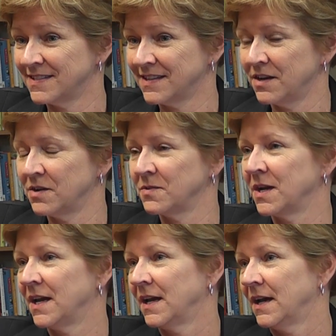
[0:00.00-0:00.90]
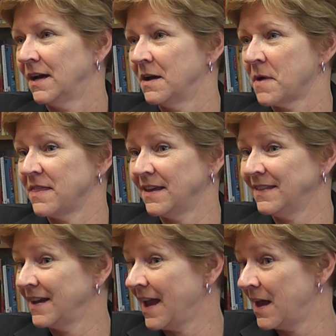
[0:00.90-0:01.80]
So I think
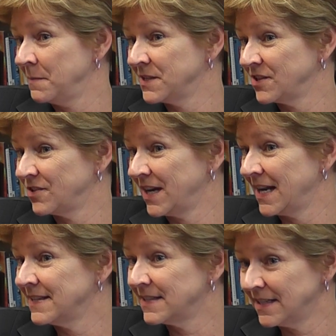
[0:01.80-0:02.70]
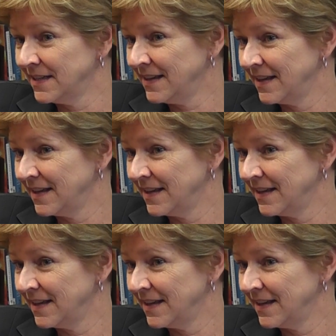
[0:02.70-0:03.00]
the academies are a great idea.